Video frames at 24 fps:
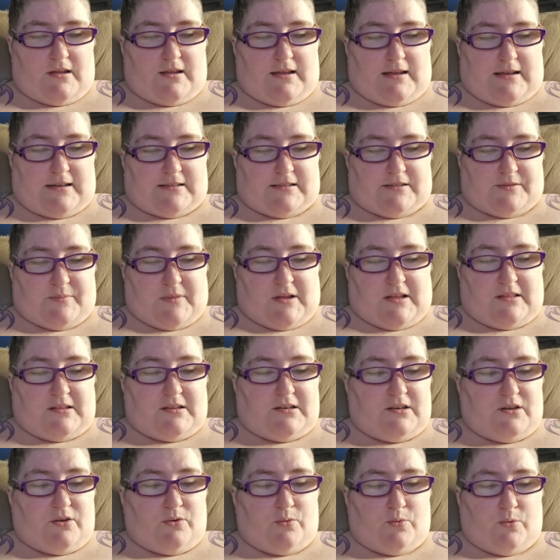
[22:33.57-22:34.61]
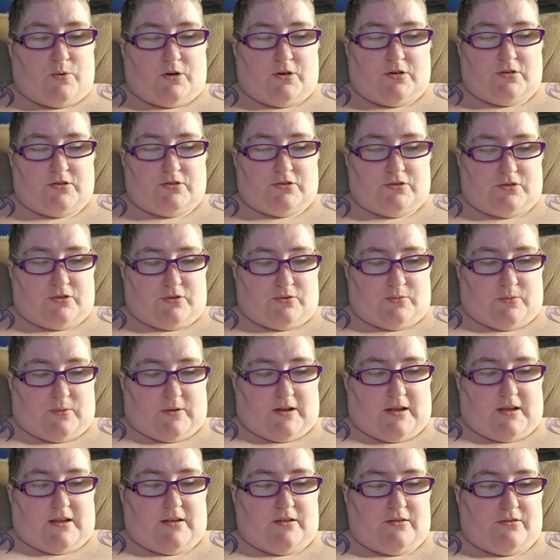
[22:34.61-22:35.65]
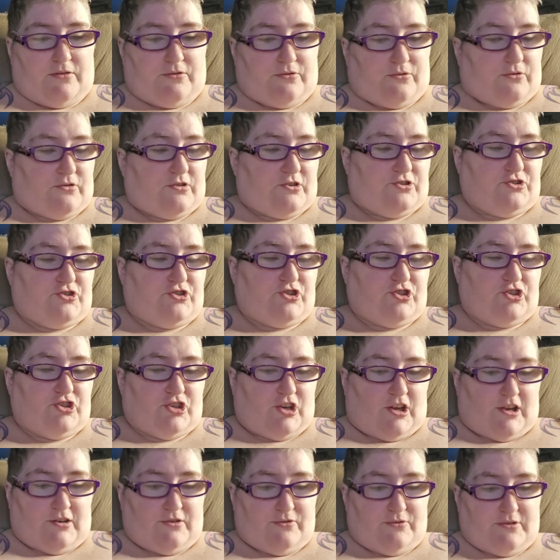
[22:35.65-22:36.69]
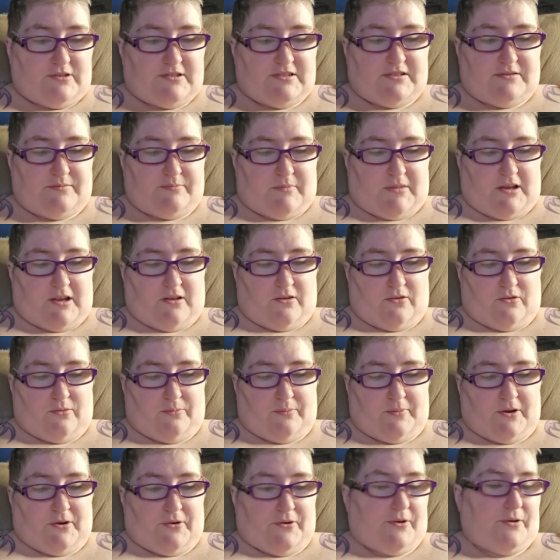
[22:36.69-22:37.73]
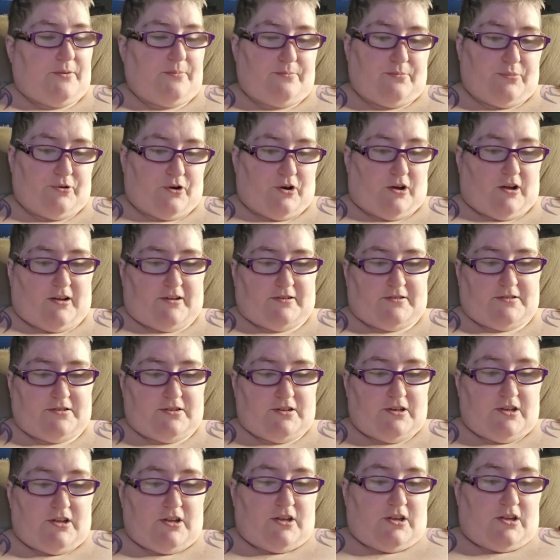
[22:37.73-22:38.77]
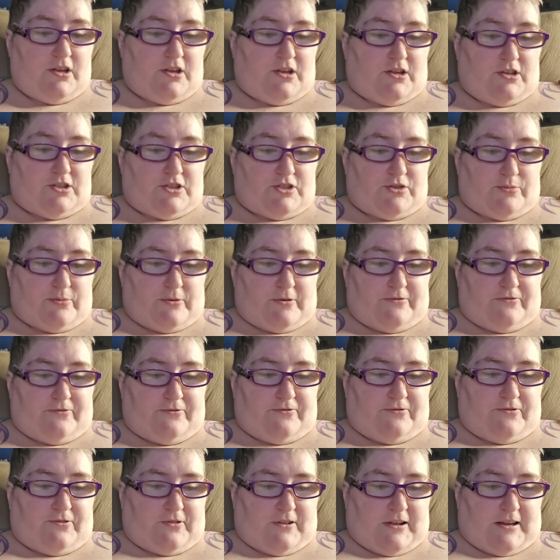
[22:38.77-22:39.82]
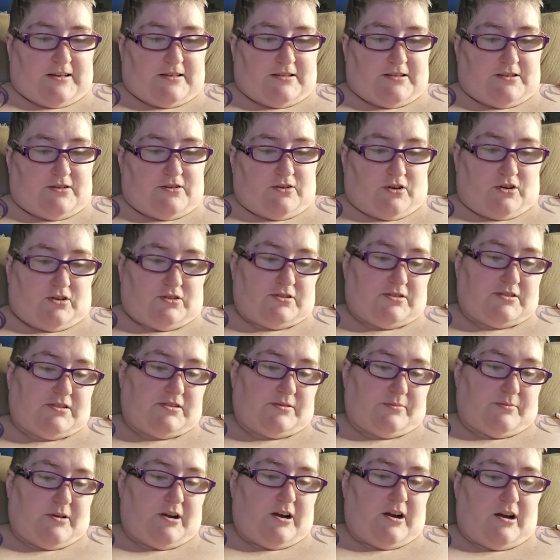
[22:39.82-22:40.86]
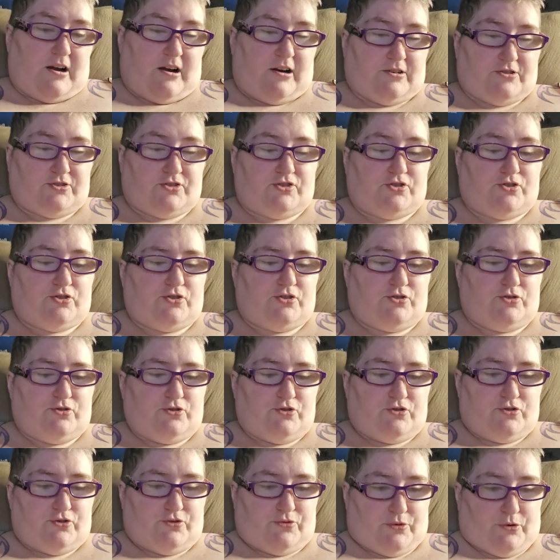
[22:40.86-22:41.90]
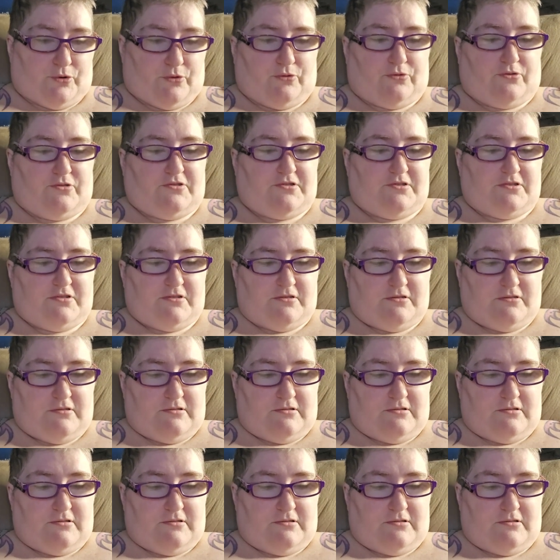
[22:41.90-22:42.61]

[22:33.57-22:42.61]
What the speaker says: As Melanie worked her way through the generous meal Miriam brought, she reflected on some harsh truths.